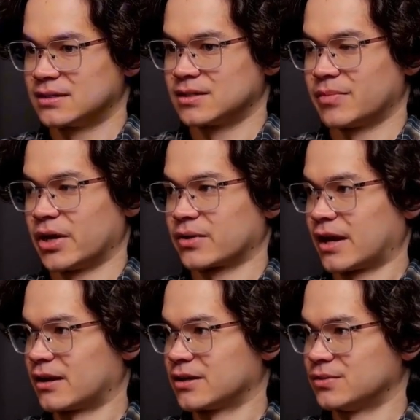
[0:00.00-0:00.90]
Syn Bio
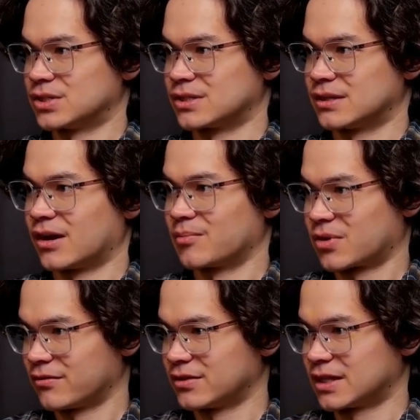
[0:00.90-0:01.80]
Canada, which is a
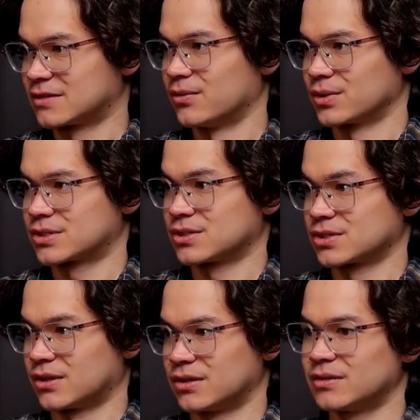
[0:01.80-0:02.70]
nonprofit that's focused
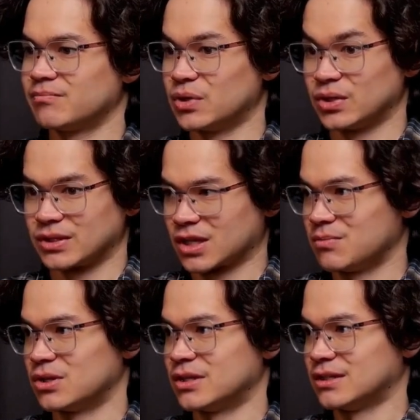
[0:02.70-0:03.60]
just on building the
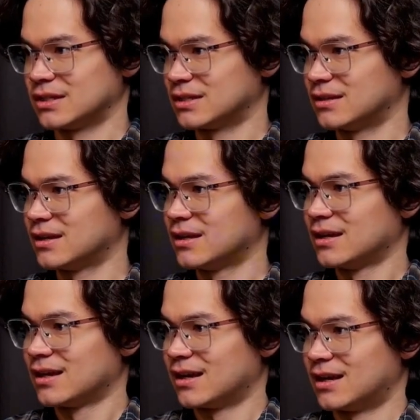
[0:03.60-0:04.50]
community
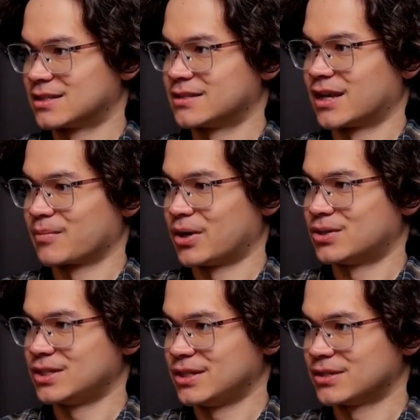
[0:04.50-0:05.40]
in synthetic
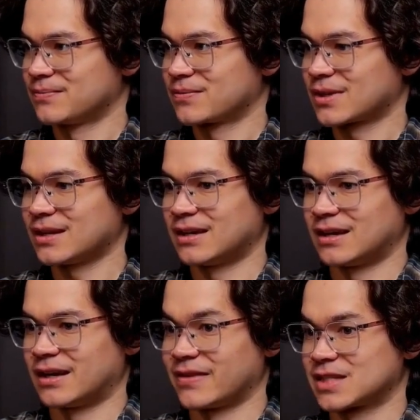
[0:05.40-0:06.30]
biology here,
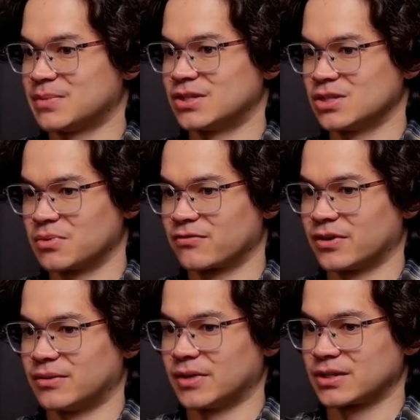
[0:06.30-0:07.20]
and that's been a super
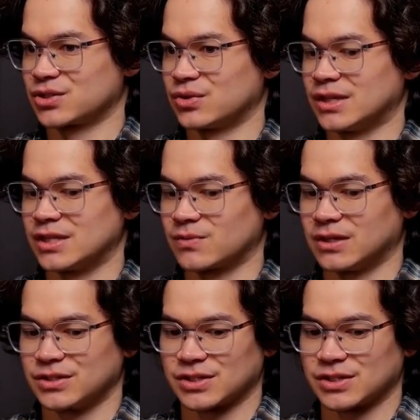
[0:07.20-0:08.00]
fun like journey as well,